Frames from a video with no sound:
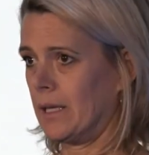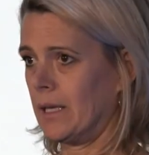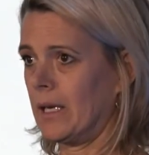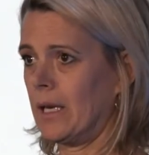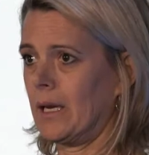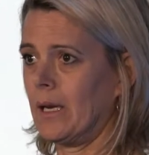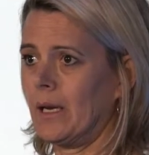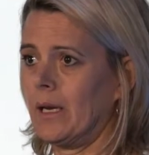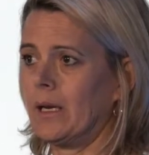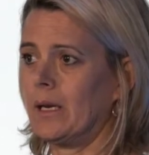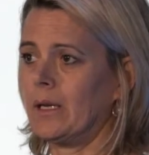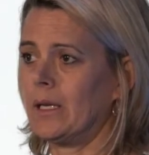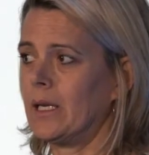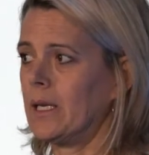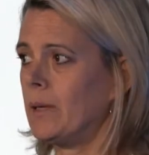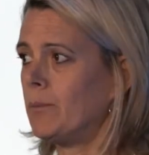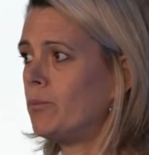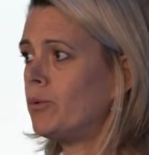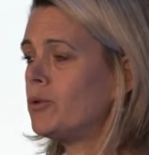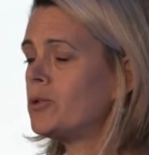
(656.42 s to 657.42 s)
a person, for
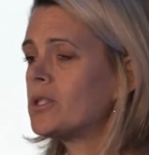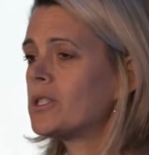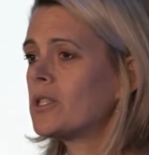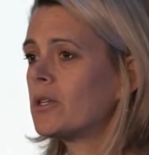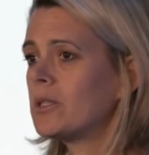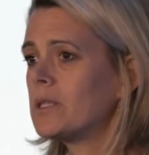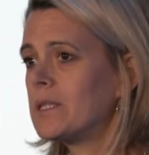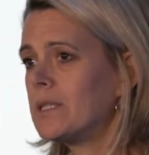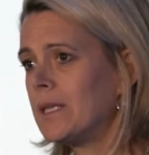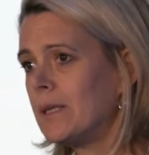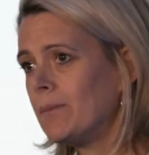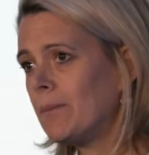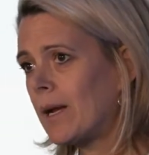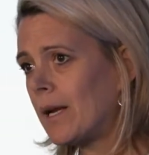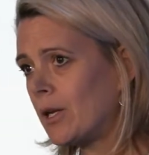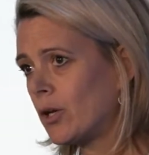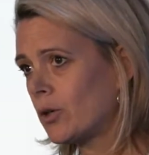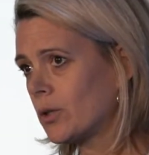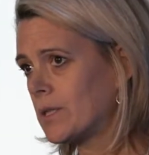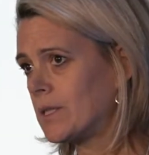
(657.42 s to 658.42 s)
example,
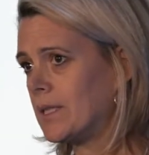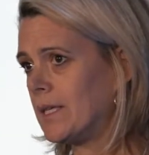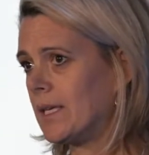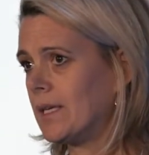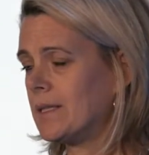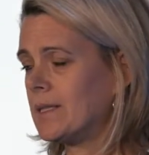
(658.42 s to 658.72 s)
who is